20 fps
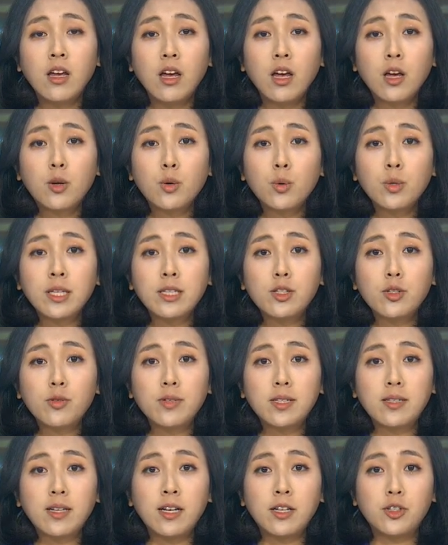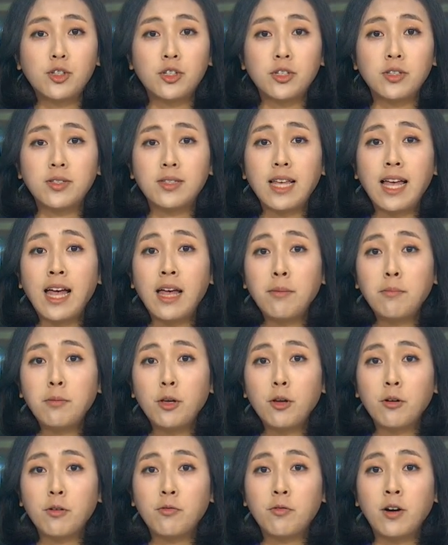According to researchers, air
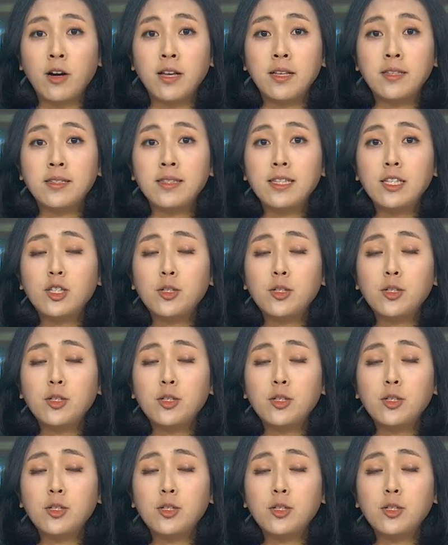purifiers need